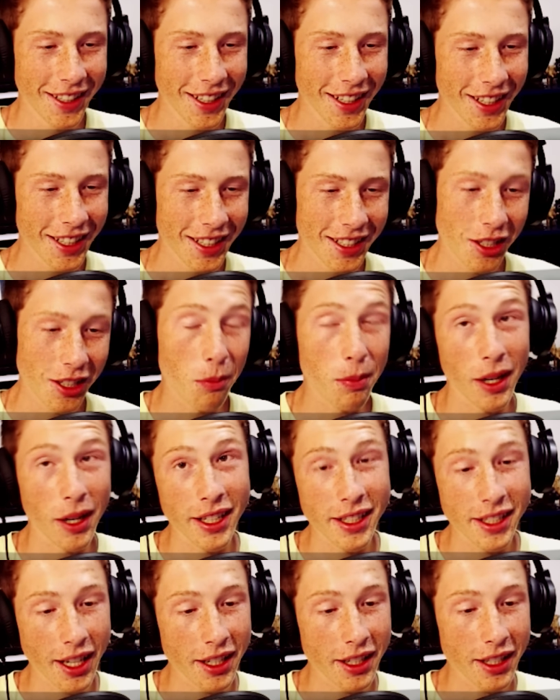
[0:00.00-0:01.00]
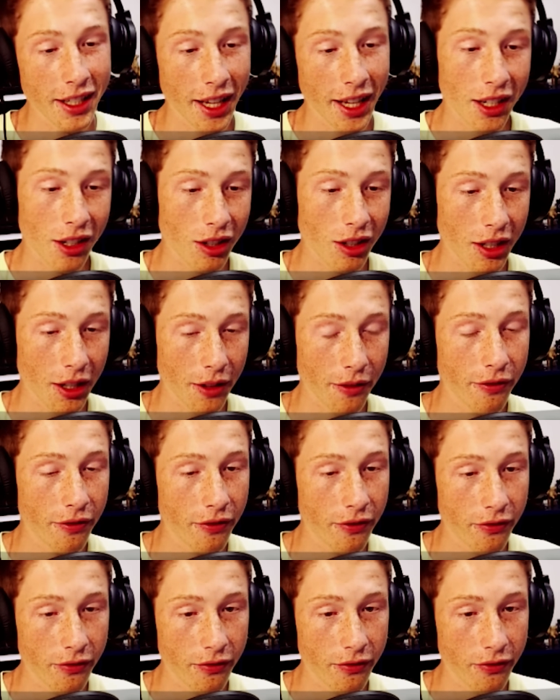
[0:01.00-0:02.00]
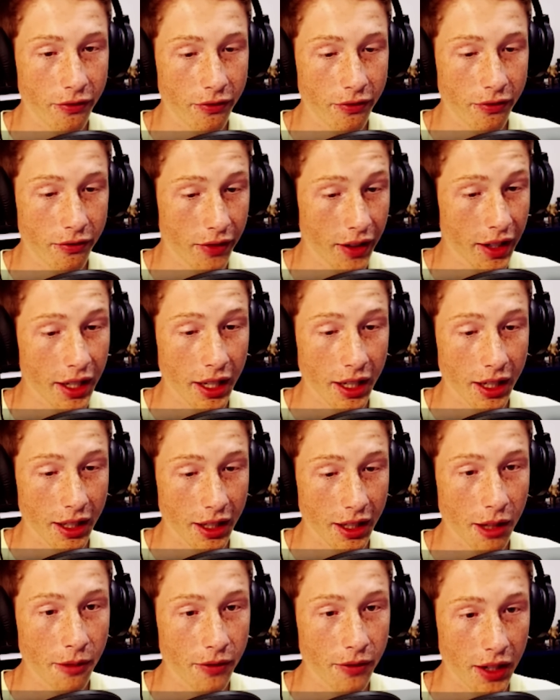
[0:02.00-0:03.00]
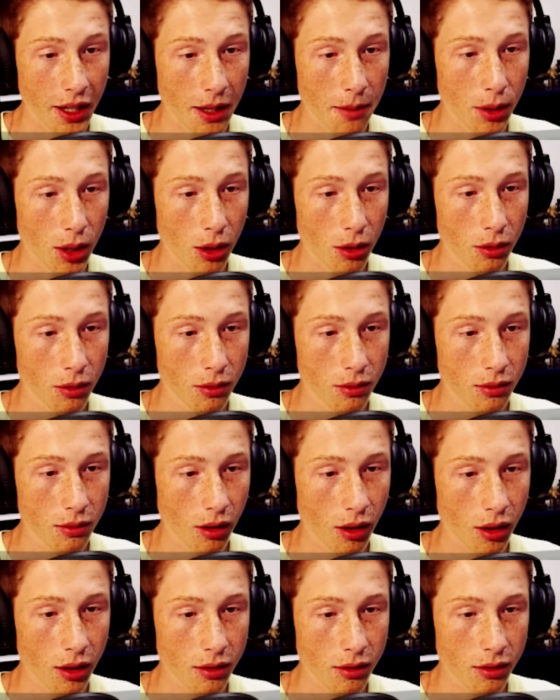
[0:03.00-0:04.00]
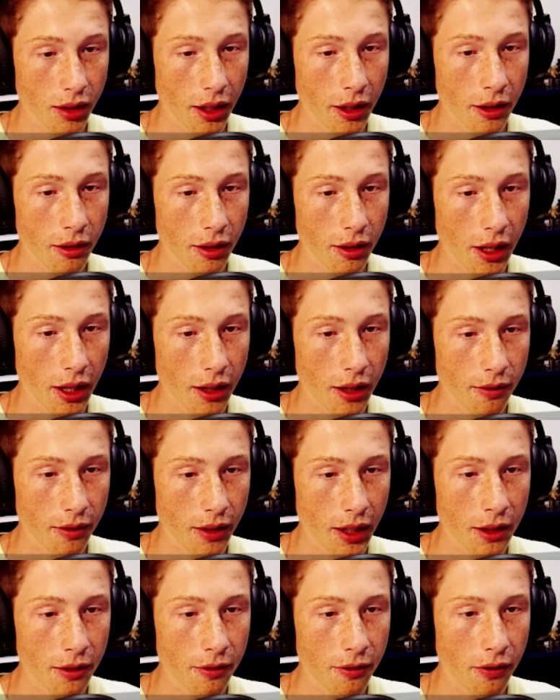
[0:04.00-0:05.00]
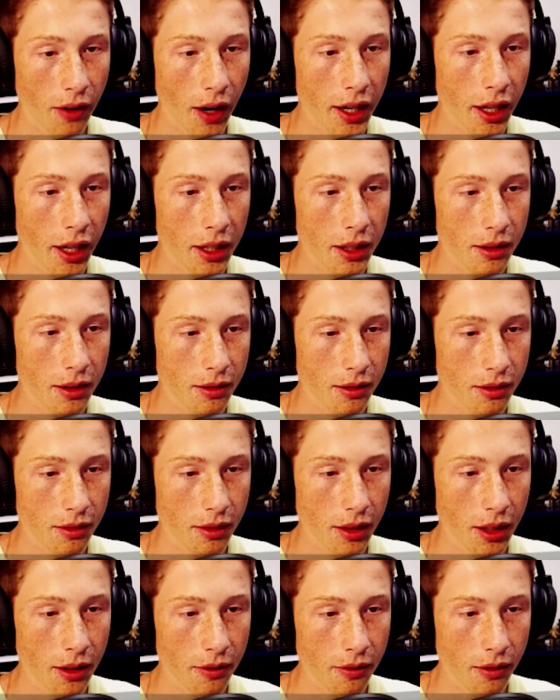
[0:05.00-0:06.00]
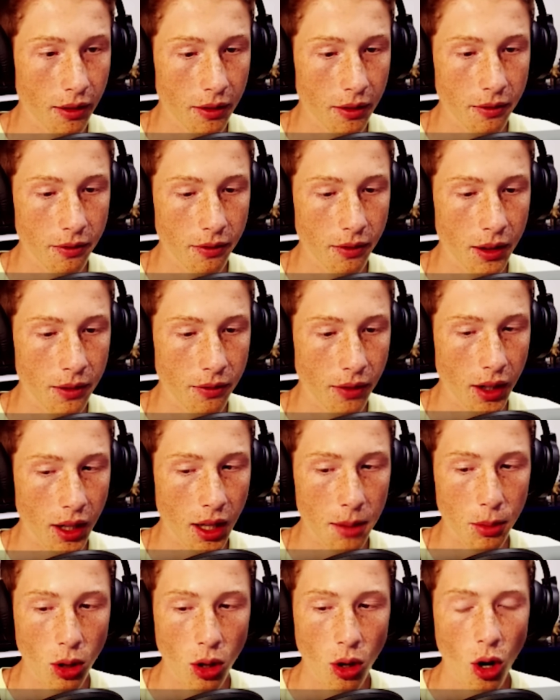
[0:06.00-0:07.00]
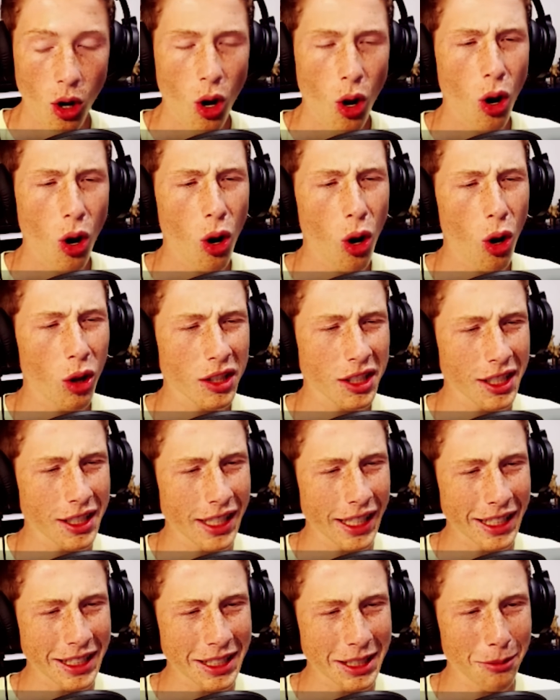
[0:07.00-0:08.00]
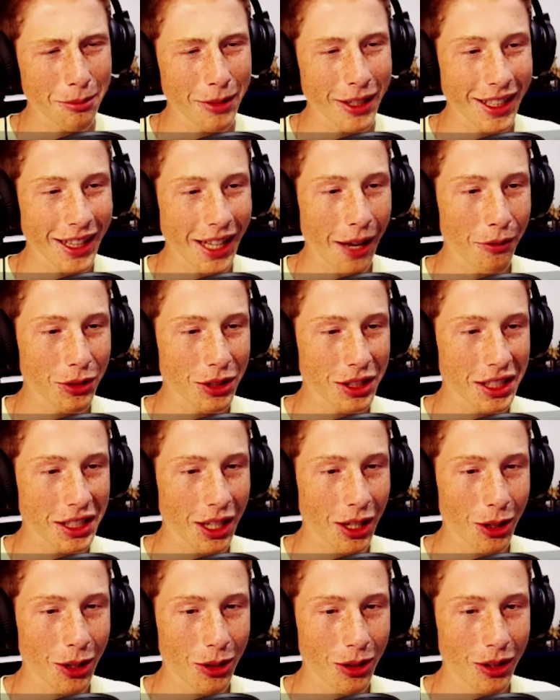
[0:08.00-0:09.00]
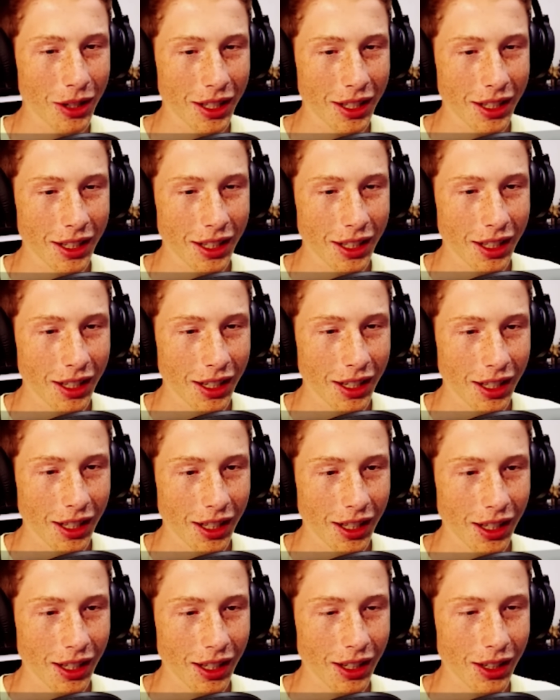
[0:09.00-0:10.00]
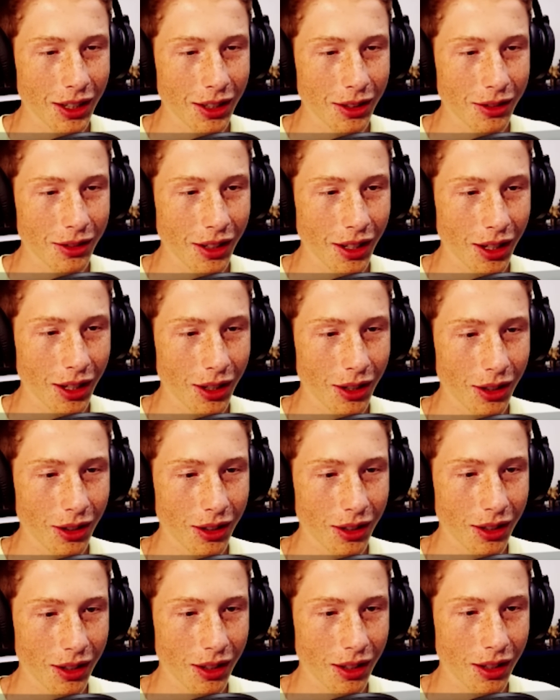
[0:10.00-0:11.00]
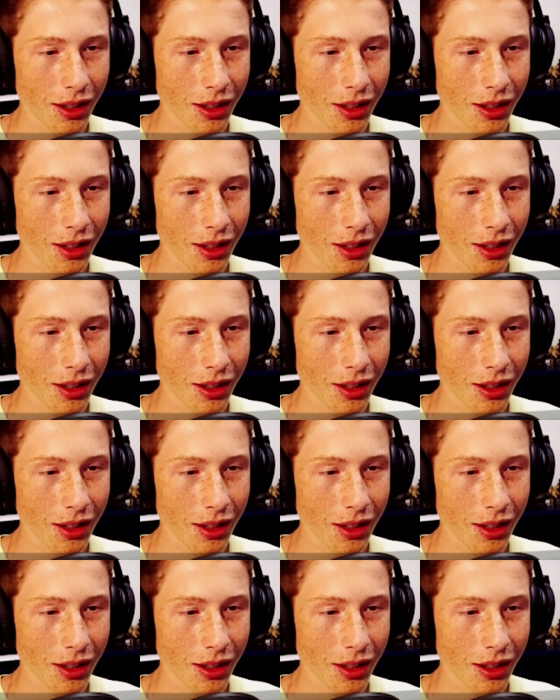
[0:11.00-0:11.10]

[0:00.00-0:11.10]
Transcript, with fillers: No pun intended. And our infinite bow. Our infinite bow. Oh, it's gonna take so many levels though. Oh no.